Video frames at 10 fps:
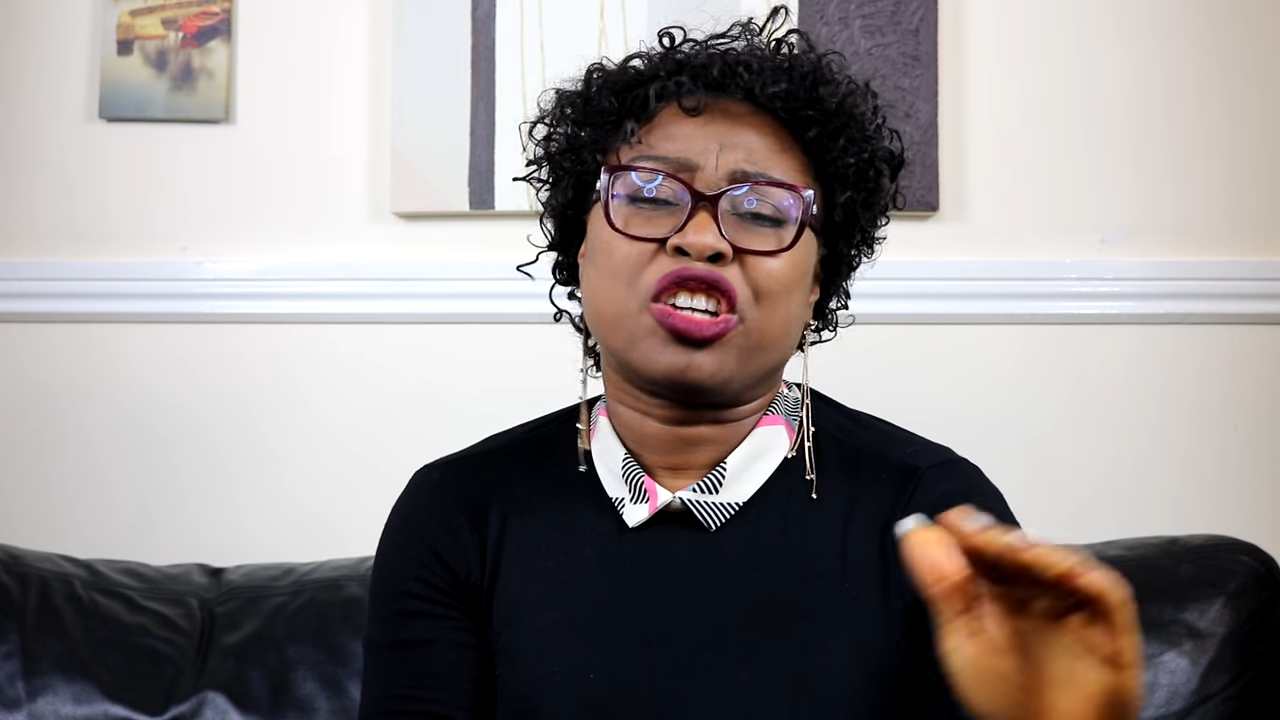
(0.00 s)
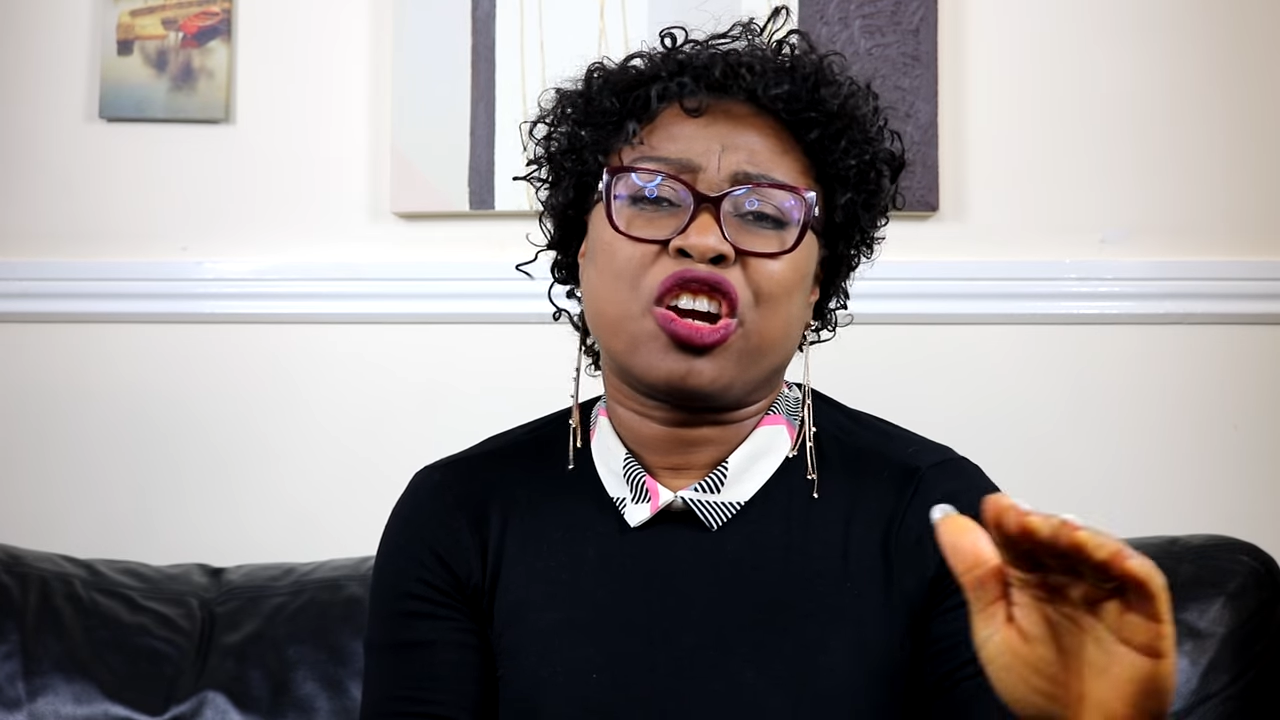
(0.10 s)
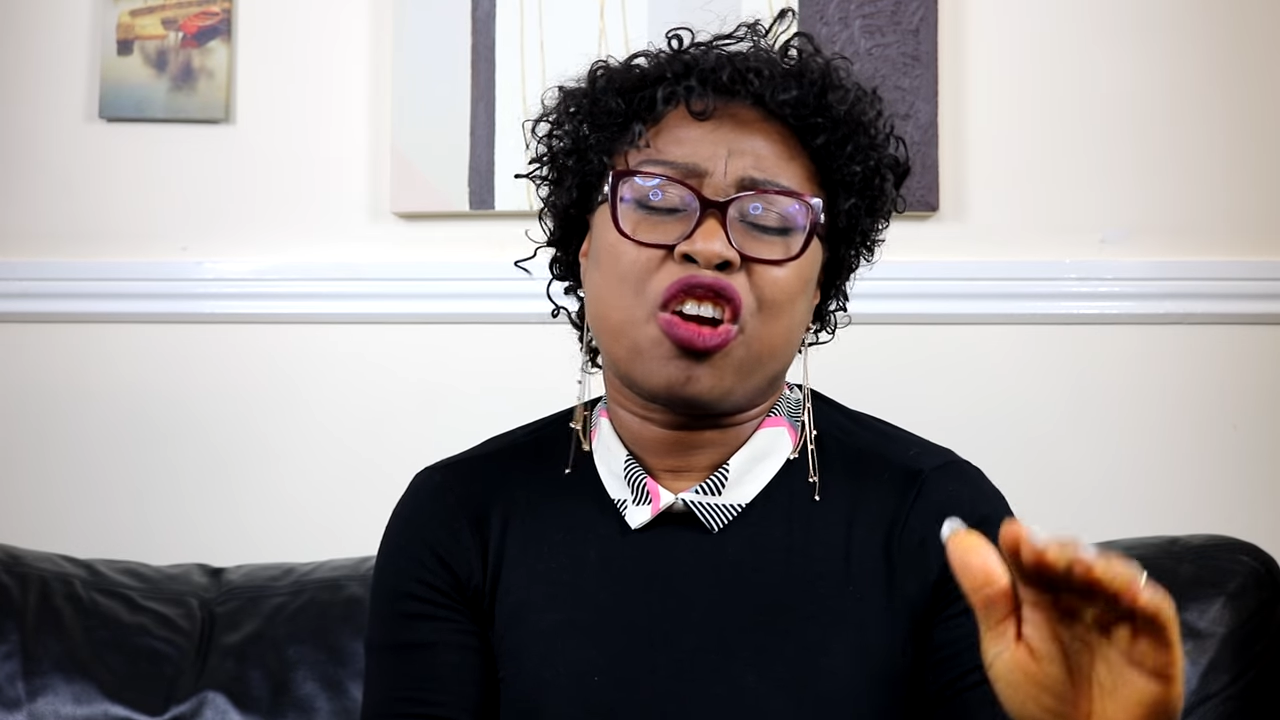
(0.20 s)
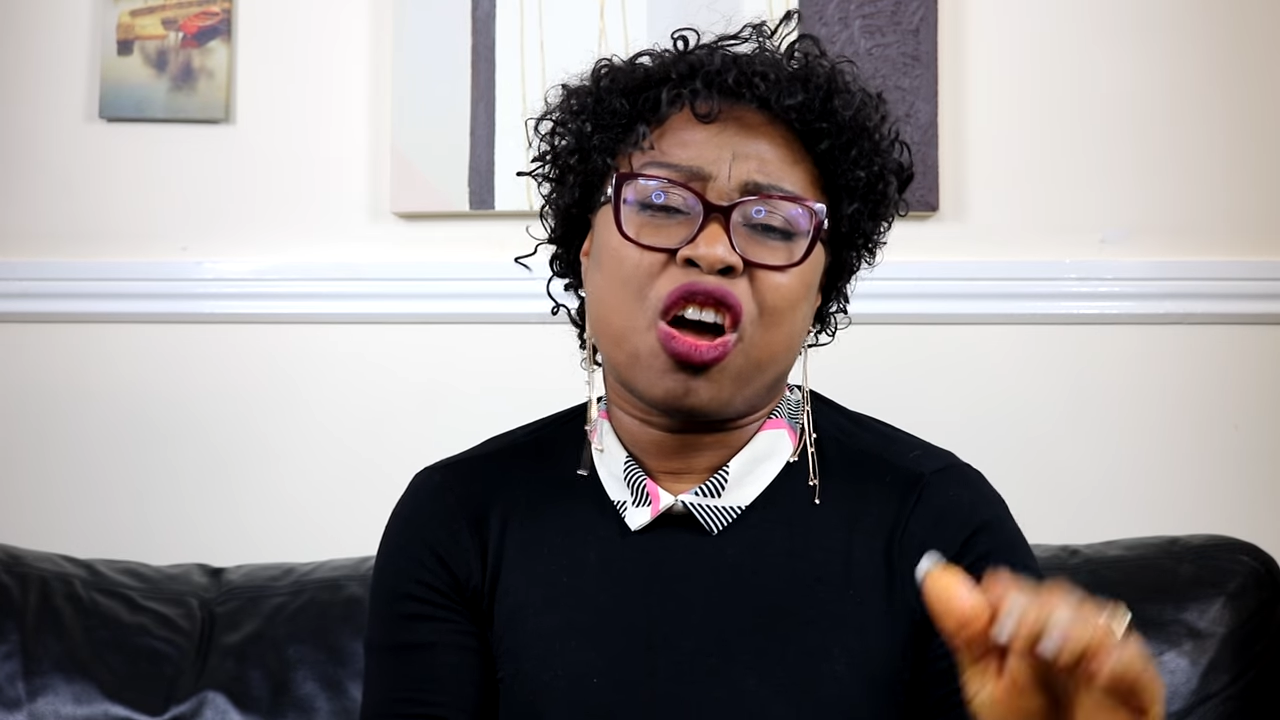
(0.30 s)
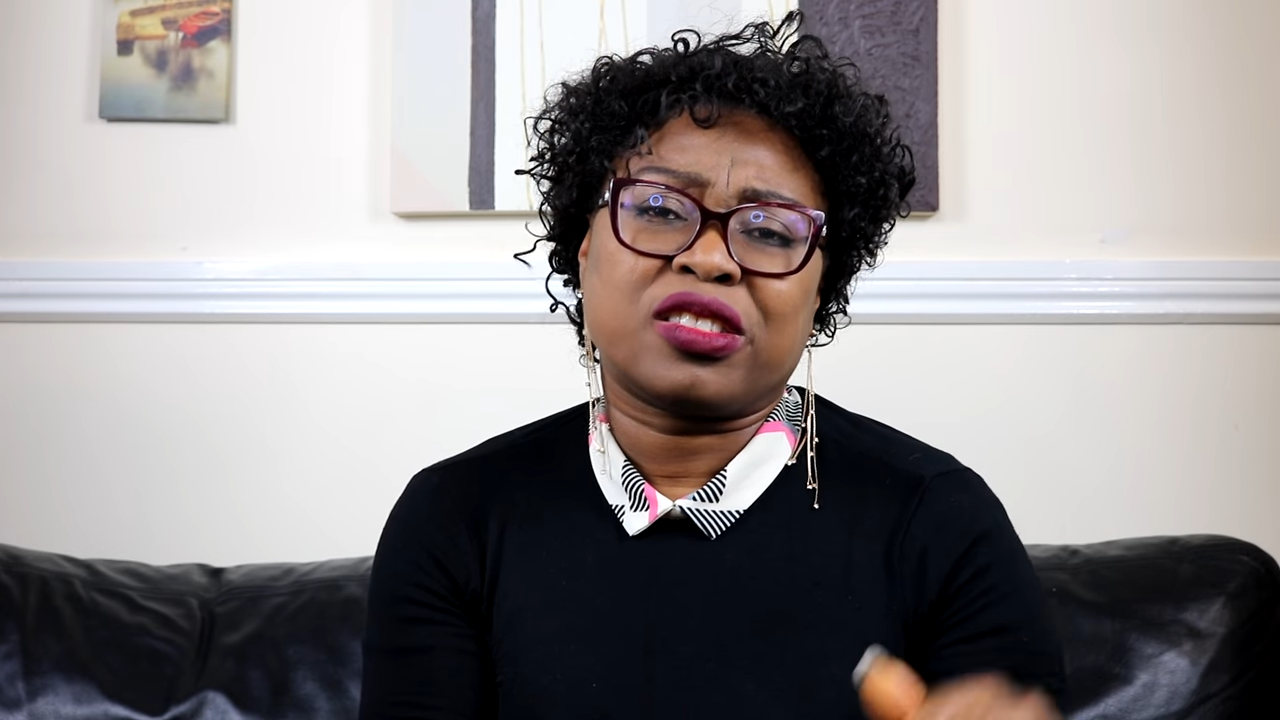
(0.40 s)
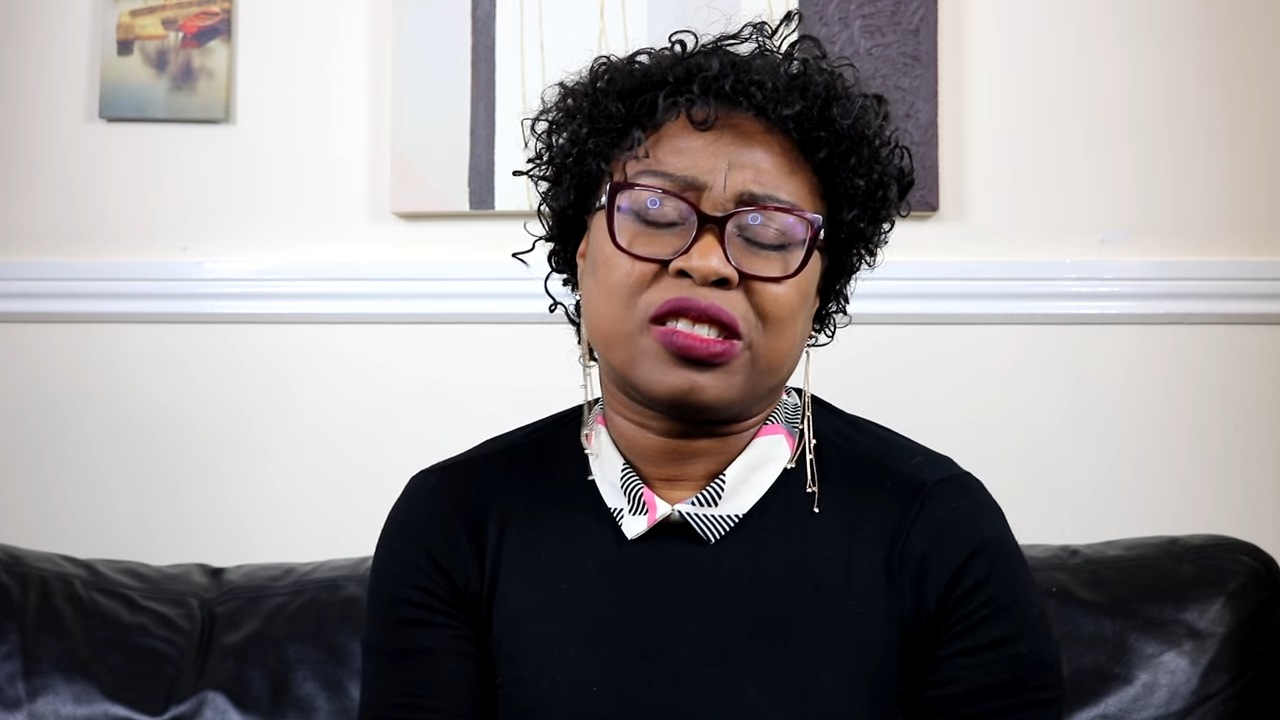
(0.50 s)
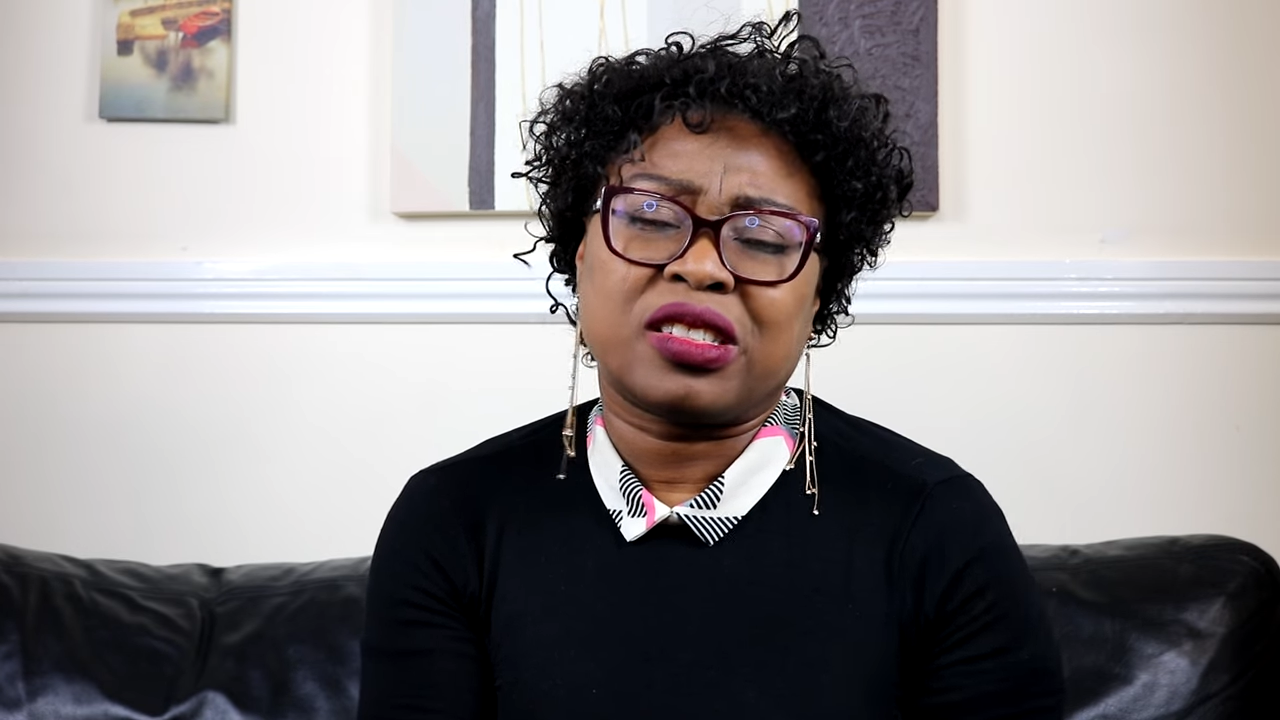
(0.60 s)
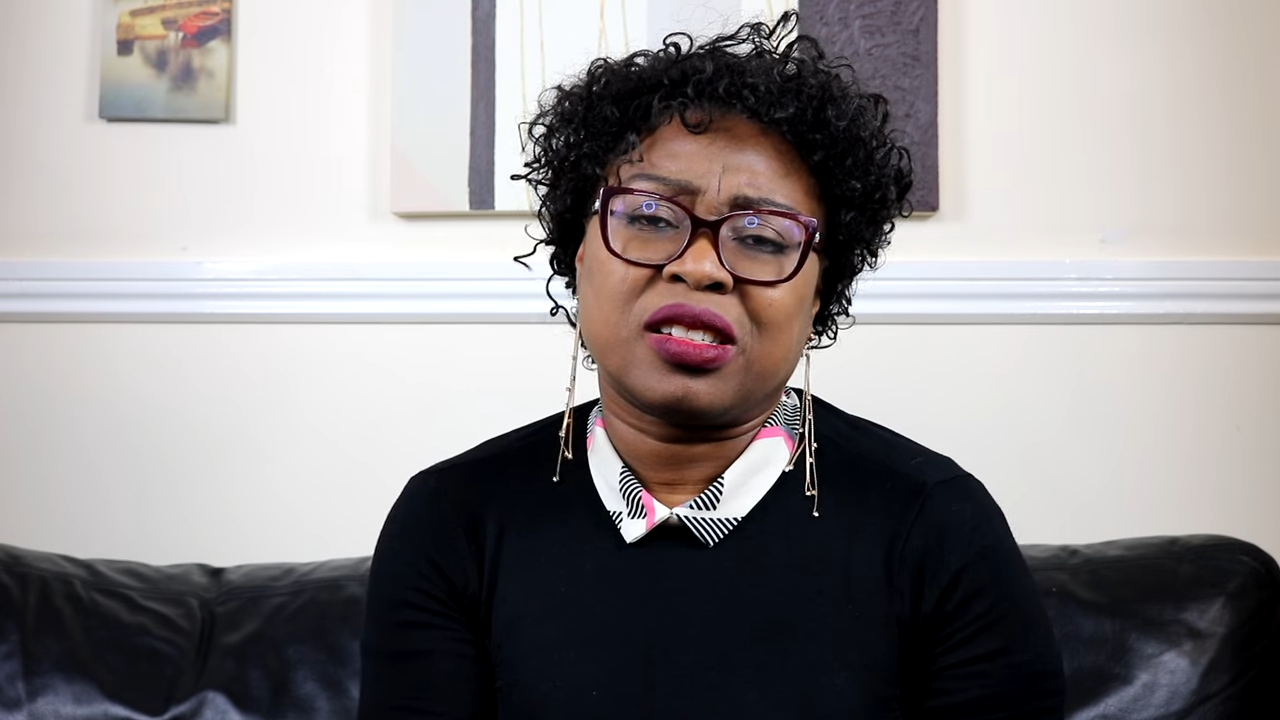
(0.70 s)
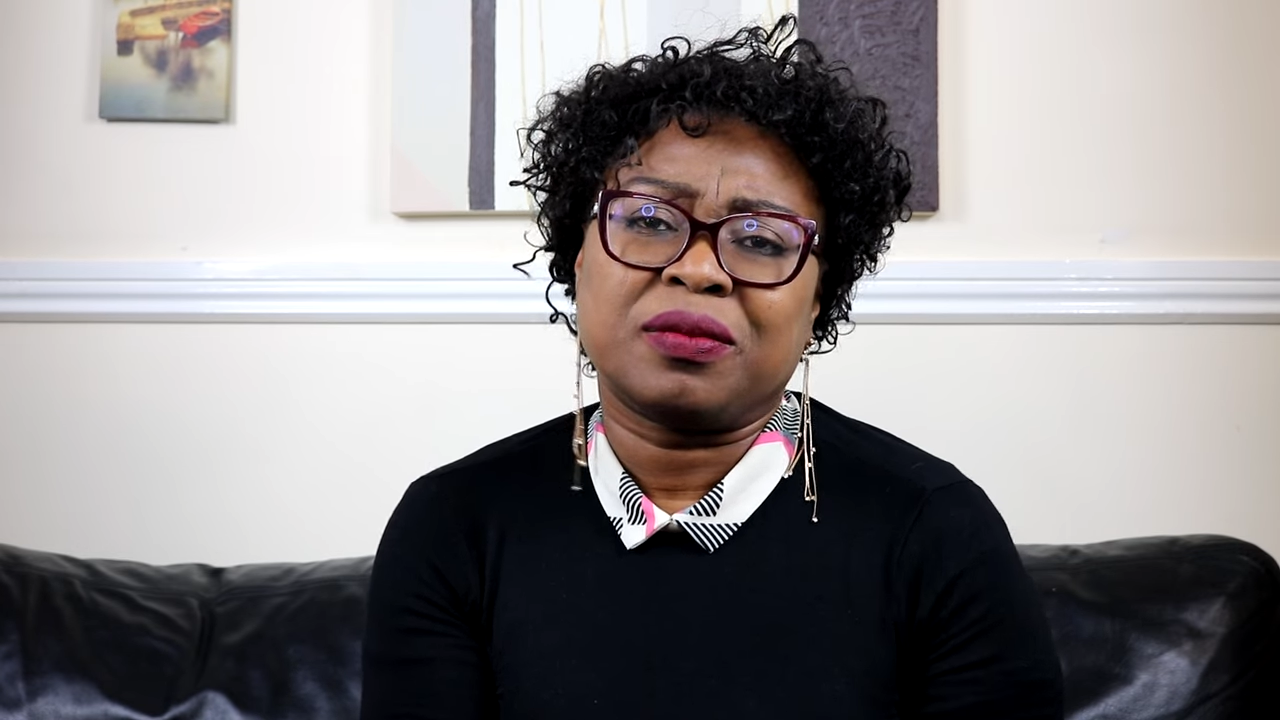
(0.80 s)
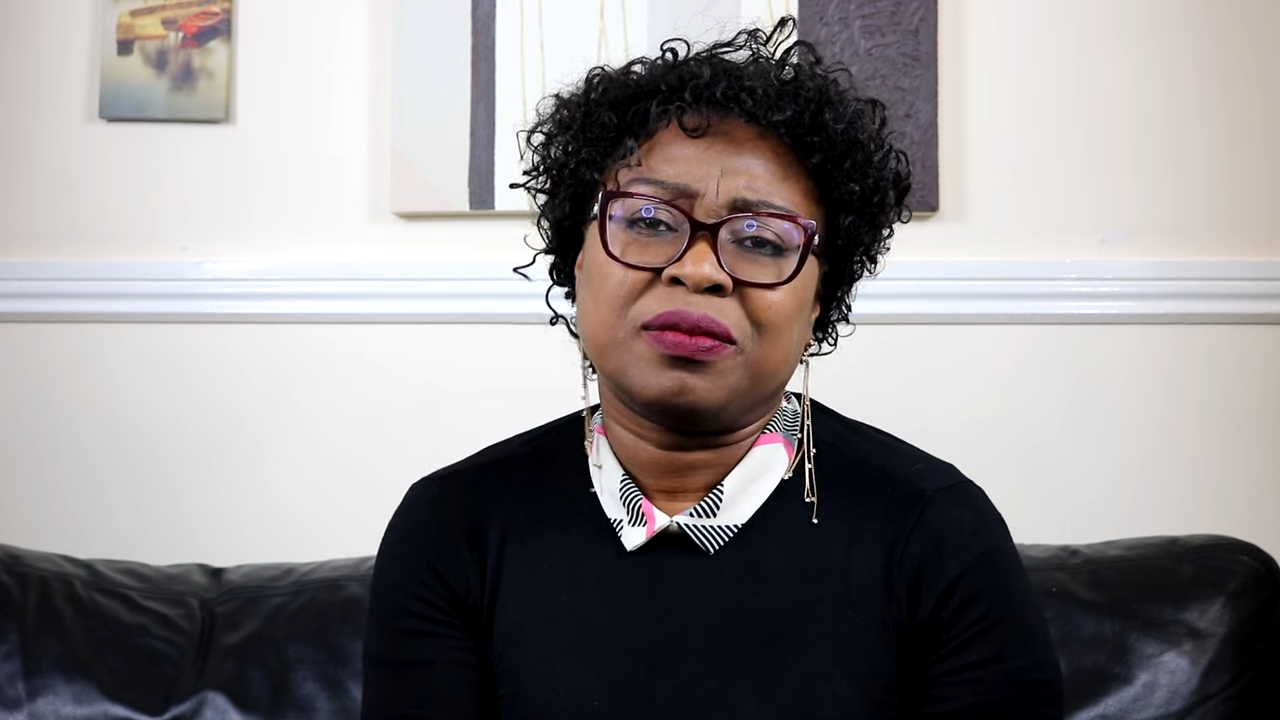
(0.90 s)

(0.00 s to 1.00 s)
across